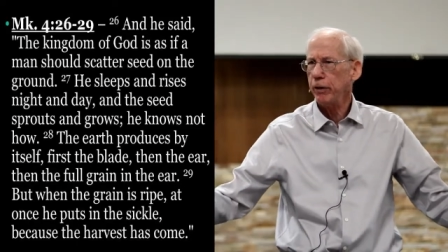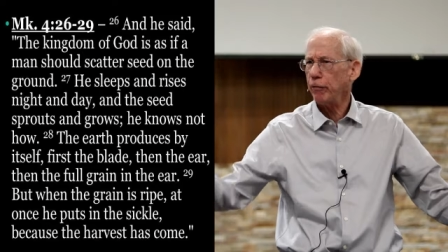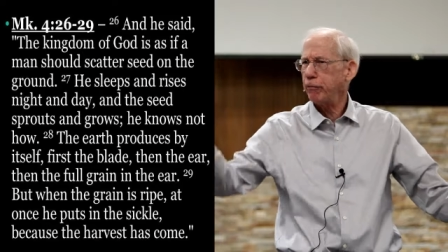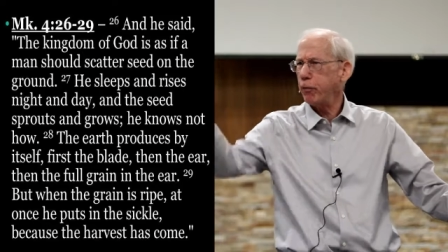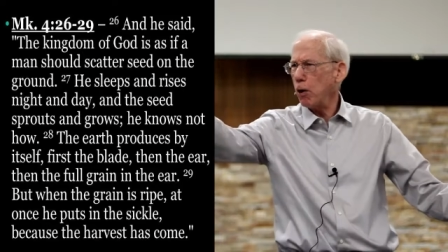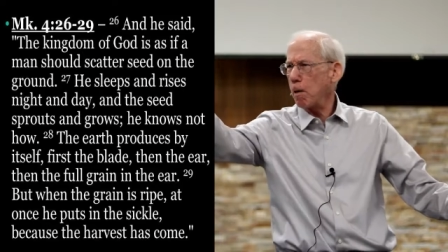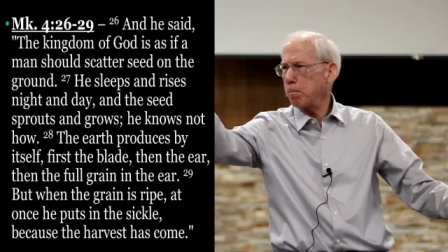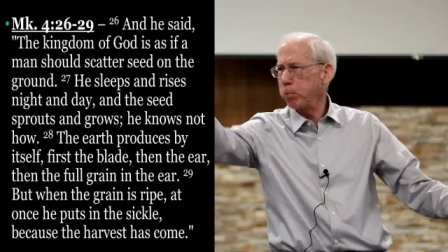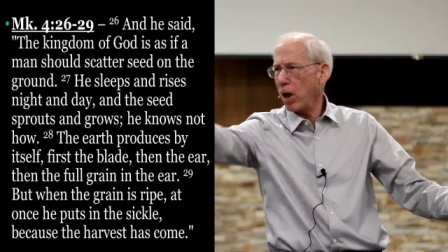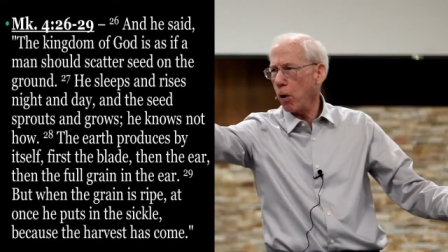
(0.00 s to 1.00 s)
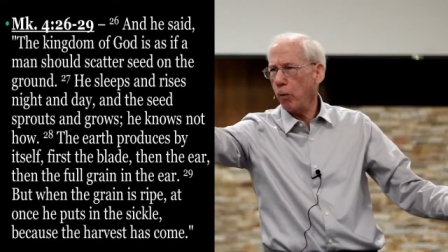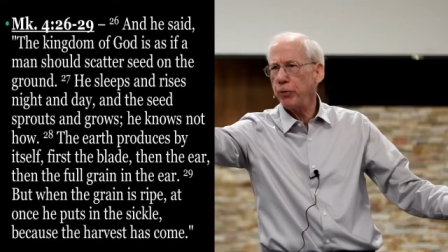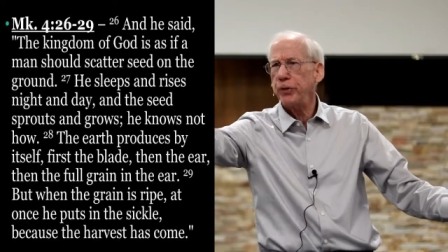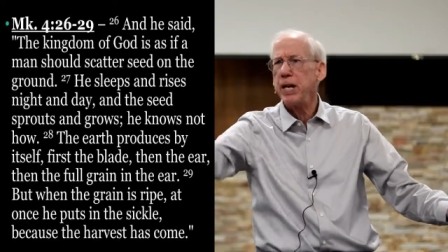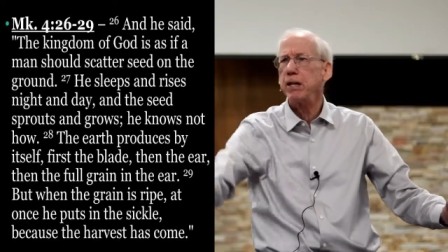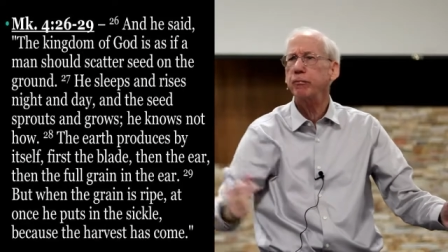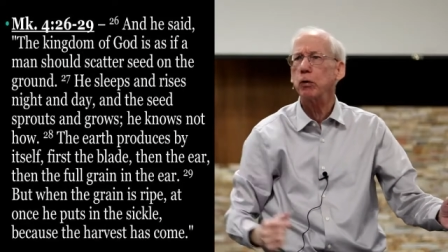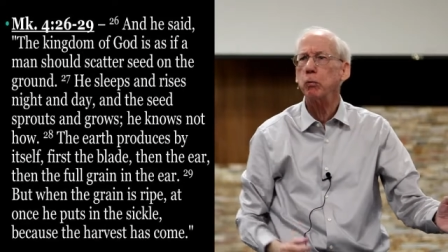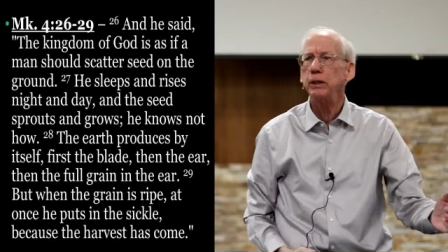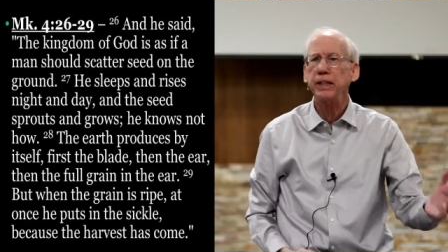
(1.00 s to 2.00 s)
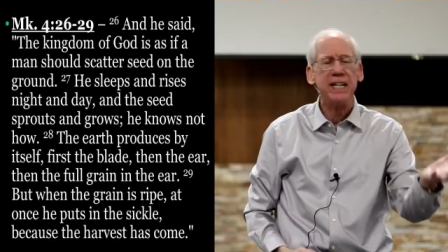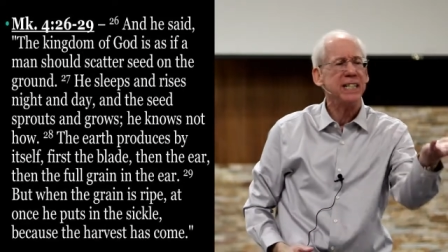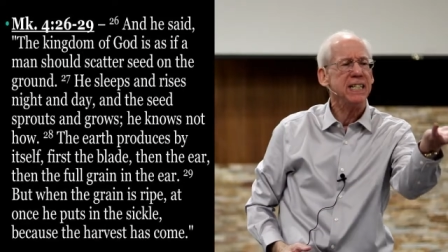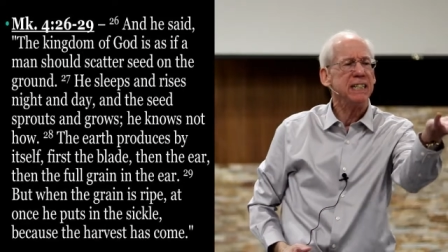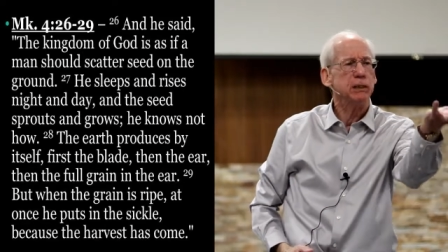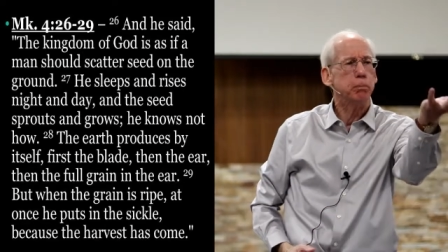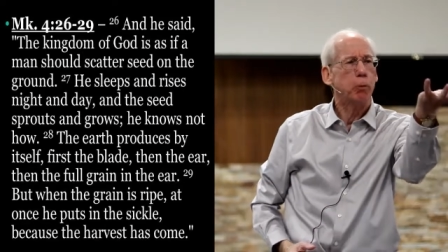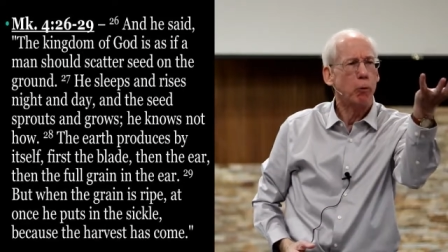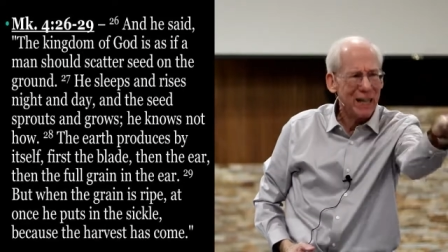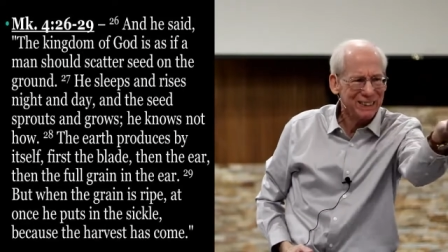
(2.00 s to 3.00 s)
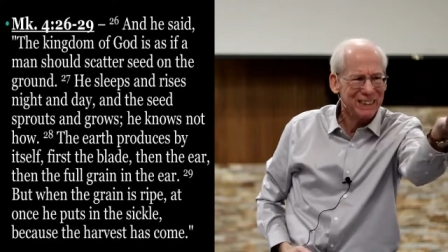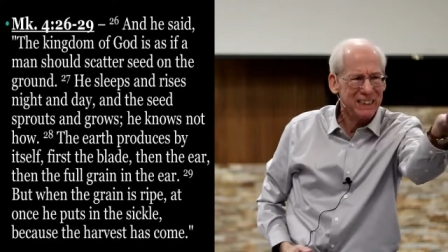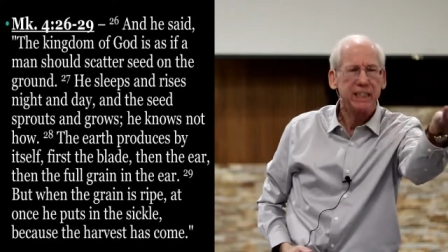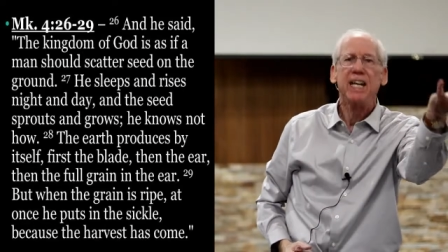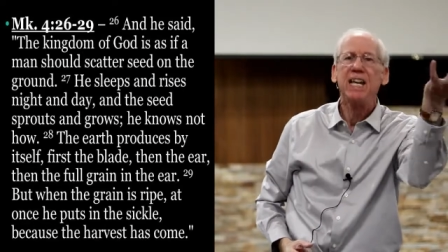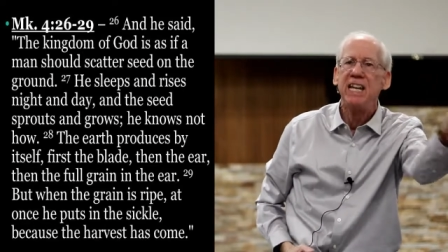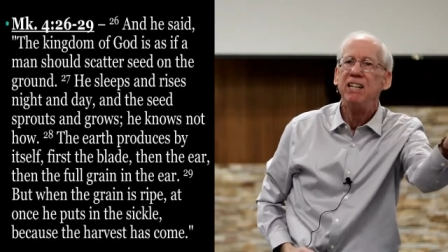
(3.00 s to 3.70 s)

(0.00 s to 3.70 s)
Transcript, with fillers: The full blown thing for which it is present